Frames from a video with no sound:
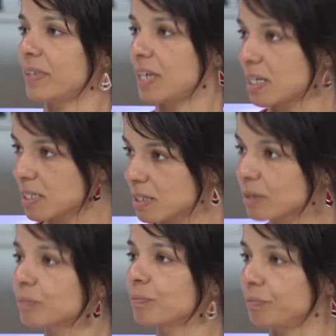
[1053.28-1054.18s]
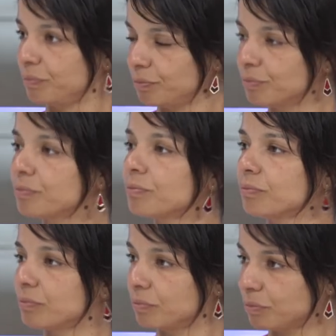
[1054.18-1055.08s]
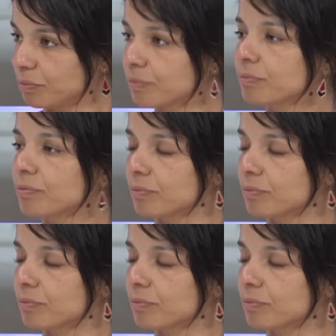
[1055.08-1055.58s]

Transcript: to have access to um,